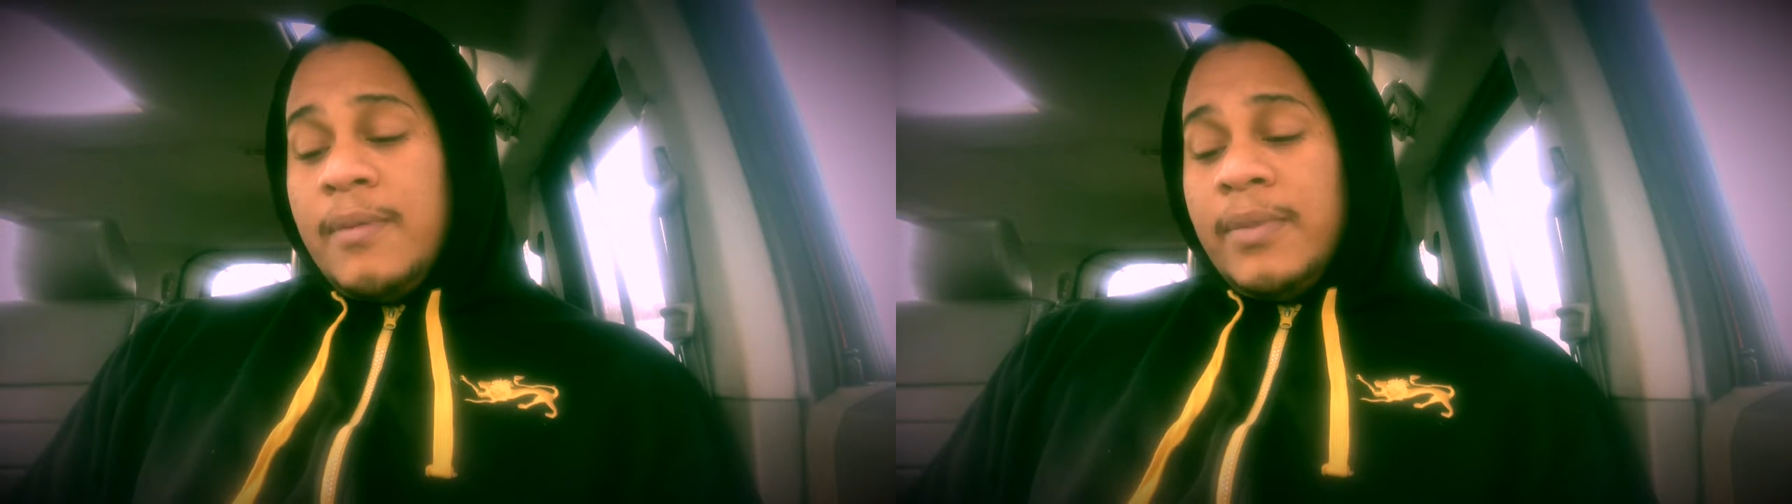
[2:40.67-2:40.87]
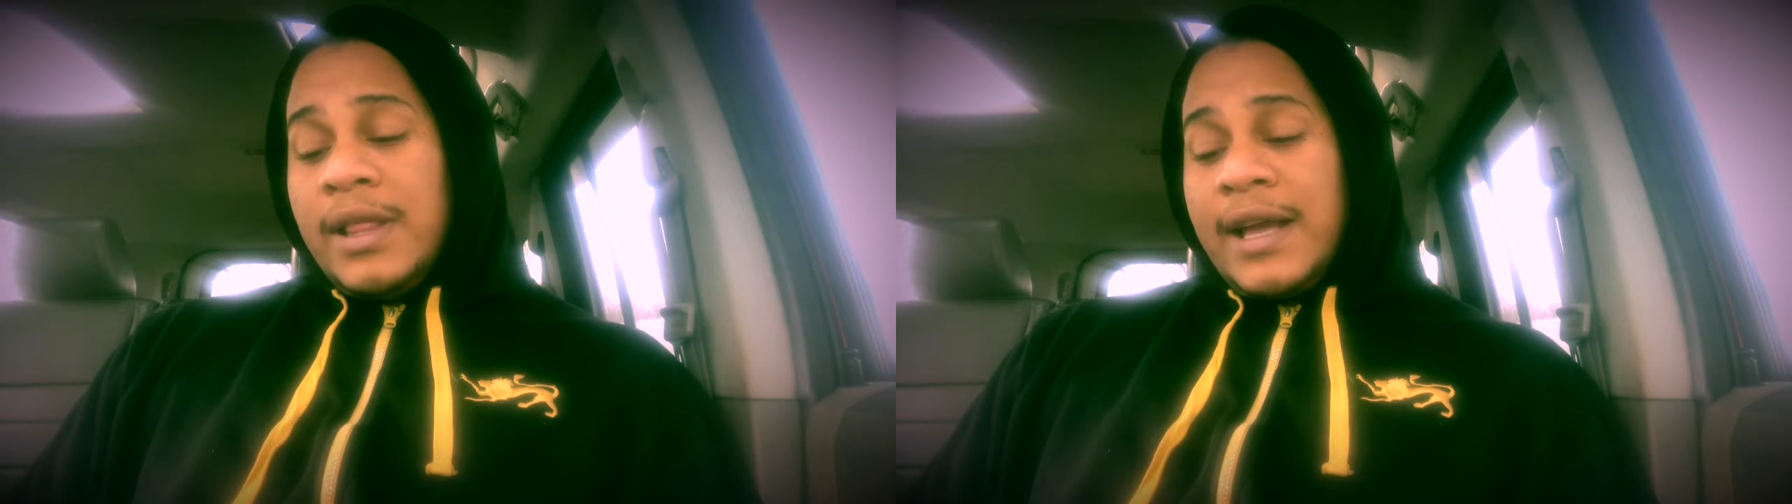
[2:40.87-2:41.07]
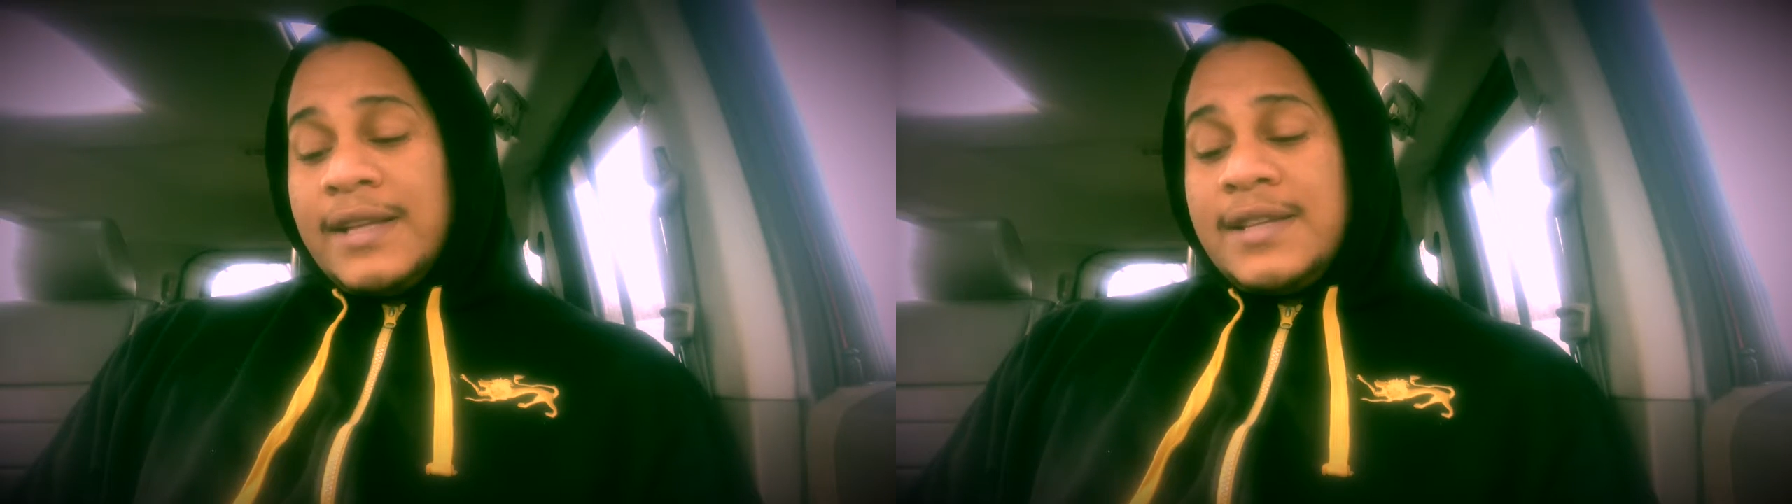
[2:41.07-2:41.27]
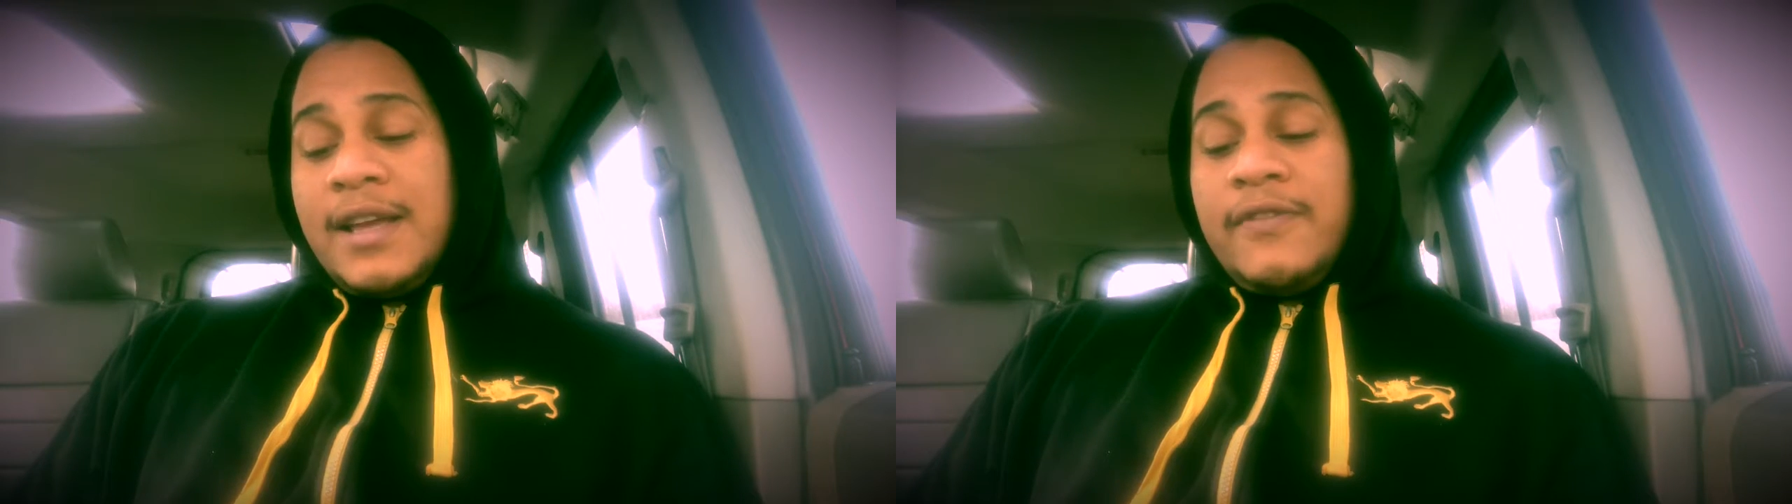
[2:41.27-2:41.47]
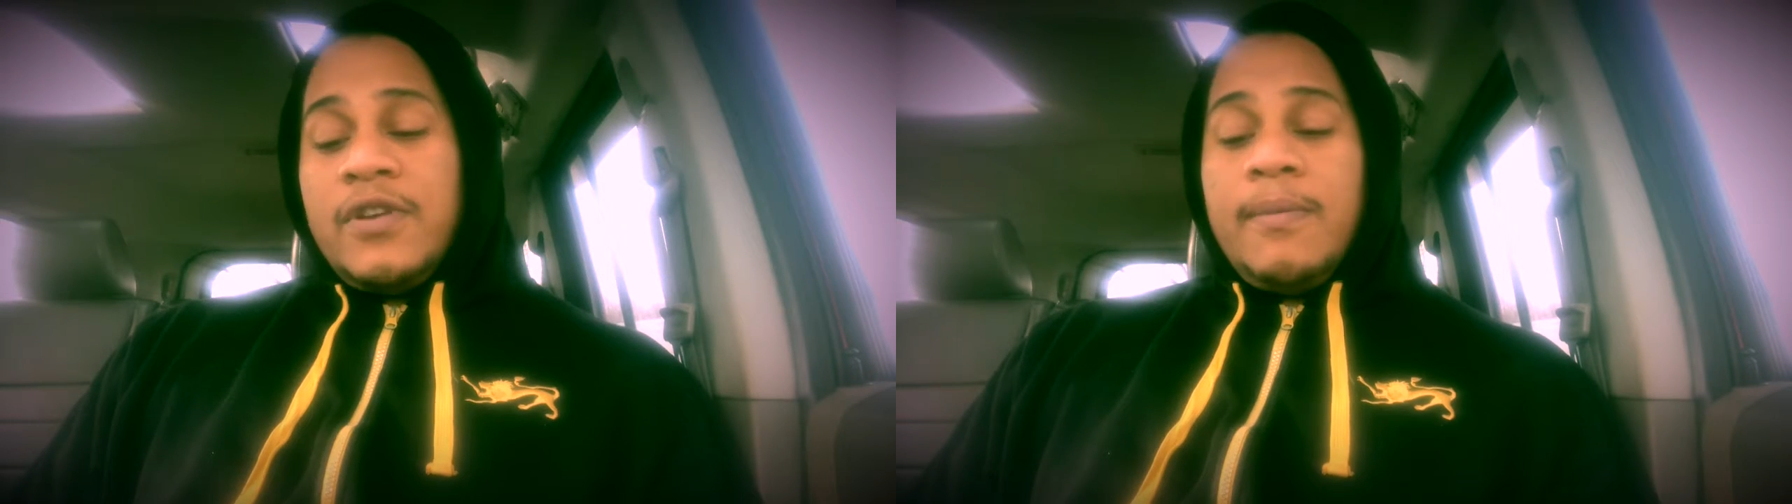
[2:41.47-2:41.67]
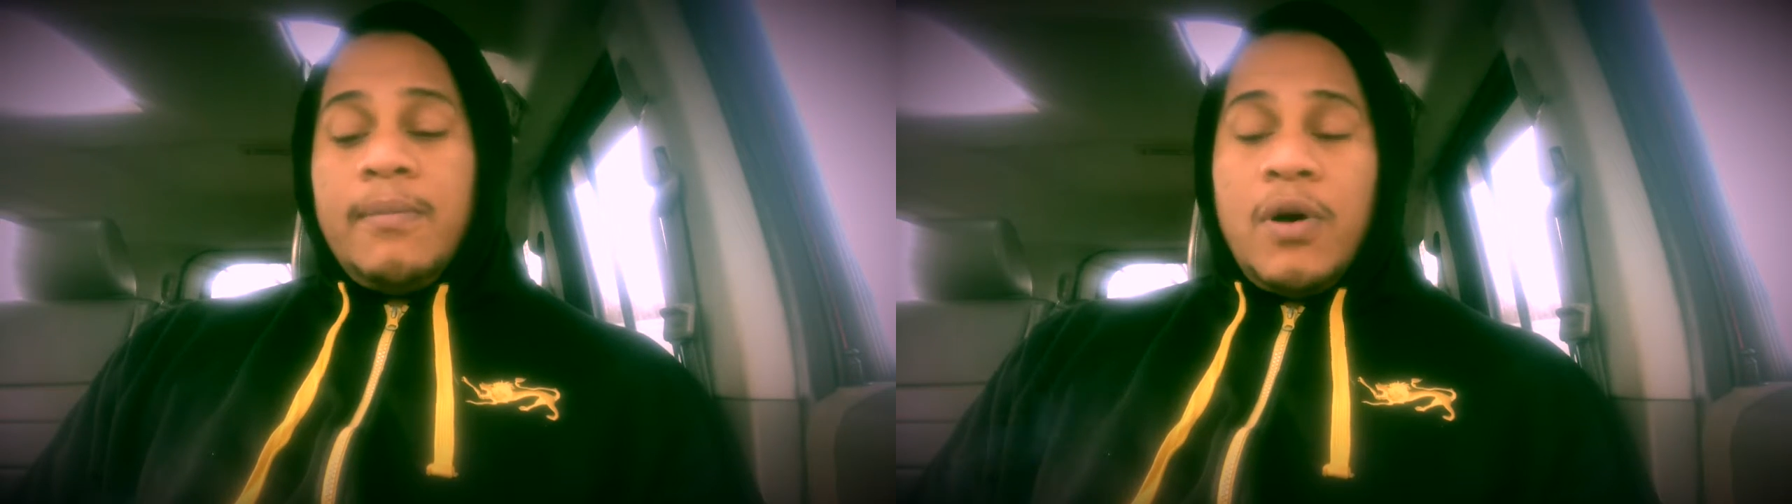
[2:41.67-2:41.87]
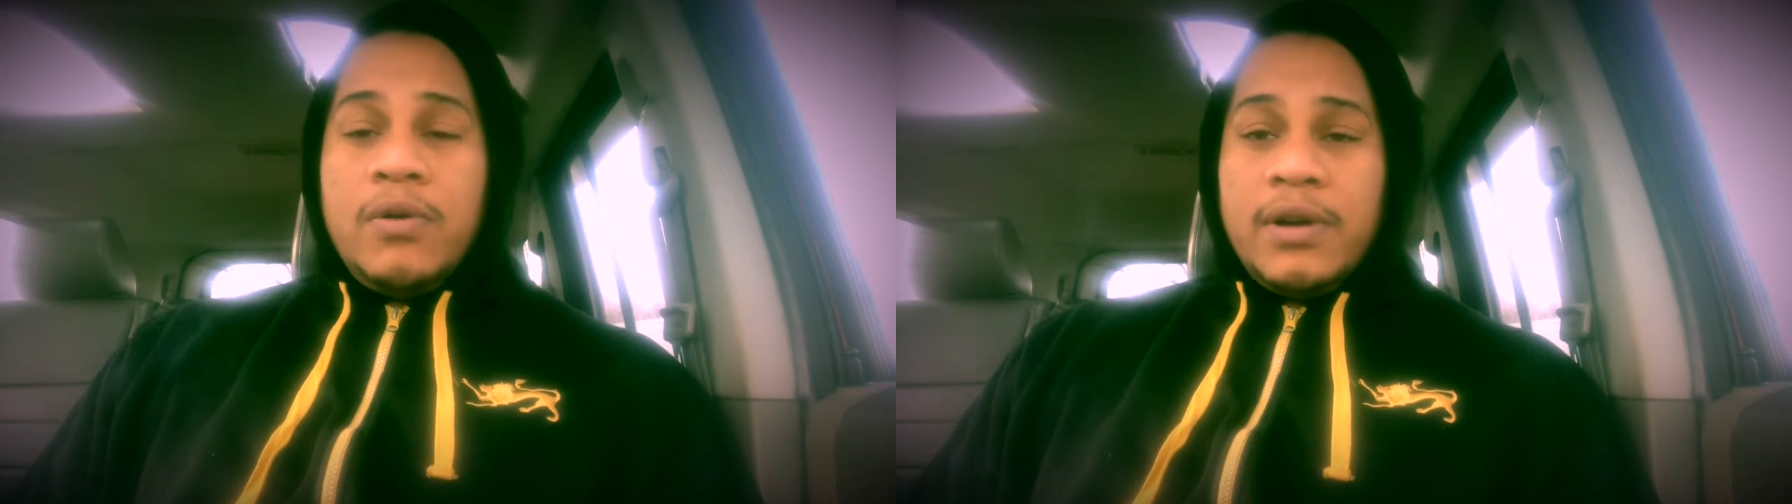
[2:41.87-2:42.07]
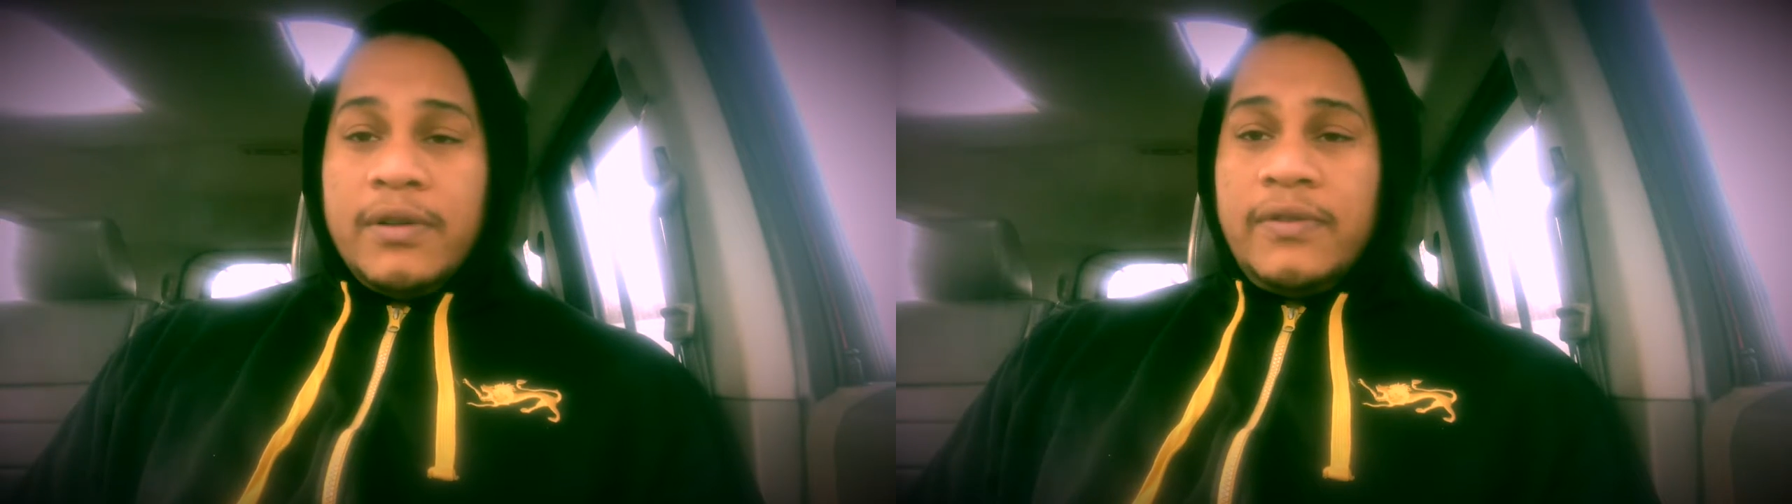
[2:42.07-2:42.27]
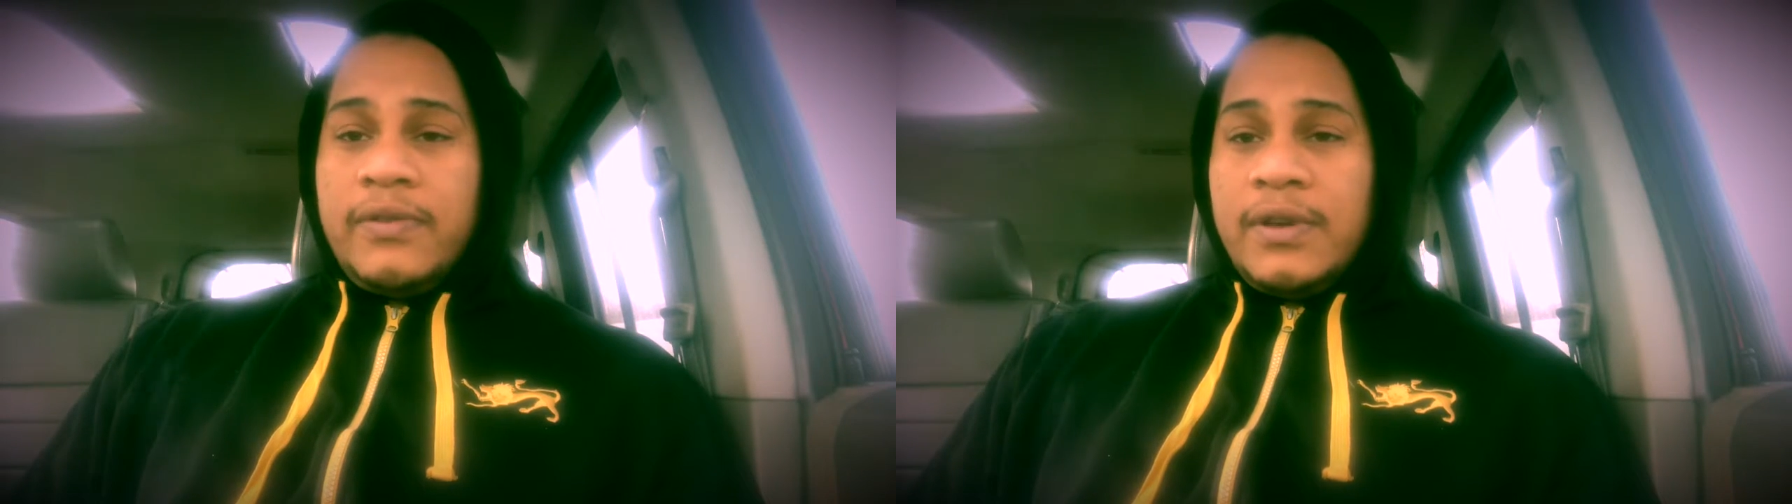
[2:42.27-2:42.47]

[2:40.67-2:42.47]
But like I said, if your motive